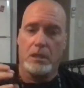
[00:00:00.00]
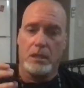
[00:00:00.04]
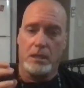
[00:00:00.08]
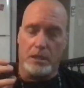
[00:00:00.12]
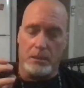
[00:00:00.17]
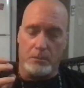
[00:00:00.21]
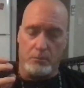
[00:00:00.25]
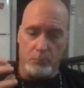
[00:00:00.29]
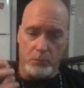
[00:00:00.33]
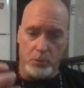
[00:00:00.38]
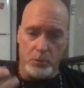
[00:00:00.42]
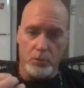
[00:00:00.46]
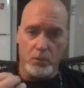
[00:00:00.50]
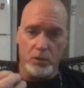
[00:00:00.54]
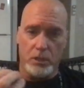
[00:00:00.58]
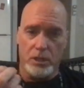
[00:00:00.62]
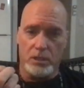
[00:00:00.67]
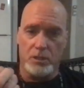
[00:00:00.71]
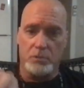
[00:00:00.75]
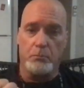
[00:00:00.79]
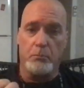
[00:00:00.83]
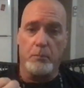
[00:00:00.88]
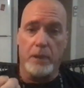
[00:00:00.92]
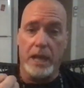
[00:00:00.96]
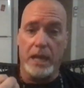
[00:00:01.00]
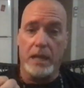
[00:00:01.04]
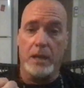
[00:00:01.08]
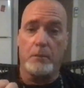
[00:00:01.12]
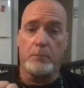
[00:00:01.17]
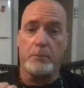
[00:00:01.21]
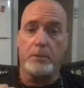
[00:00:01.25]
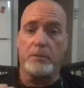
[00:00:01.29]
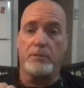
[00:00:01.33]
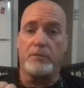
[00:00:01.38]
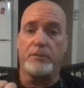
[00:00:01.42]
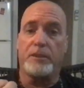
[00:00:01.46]
The moon is made
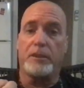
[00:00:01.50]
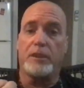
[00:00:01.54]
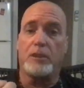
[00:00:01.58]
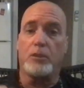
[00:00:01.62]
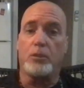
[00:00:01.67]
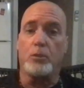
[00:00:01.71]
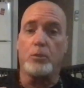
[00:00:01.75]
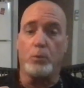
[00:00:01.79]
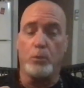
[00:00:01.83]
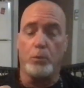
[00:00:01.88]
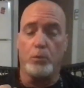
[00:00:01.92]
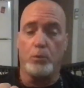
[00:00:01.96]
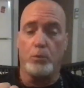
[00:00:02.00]
up of Thu.